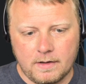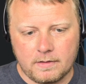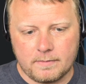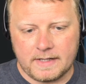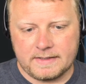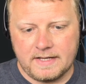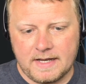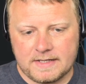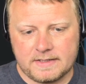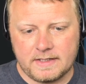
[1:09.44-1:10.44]
I go to my
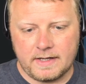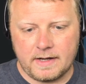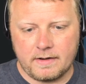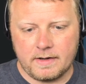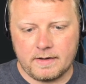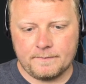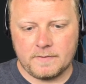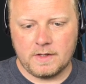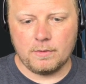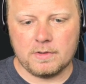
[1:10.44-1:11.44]
testin area,
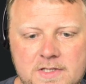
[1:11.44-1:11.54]
you will